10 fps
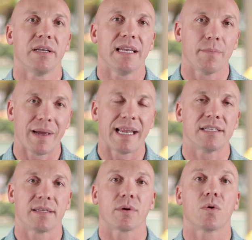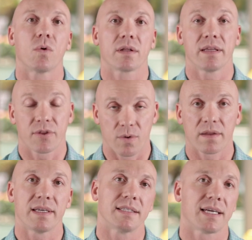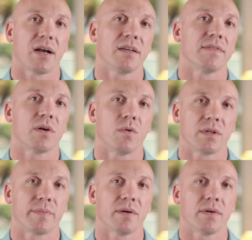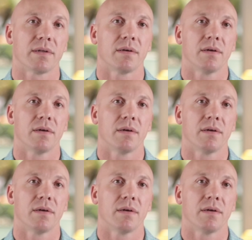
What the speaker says: You need to manage them accordingly throughout the entirety of the holding period.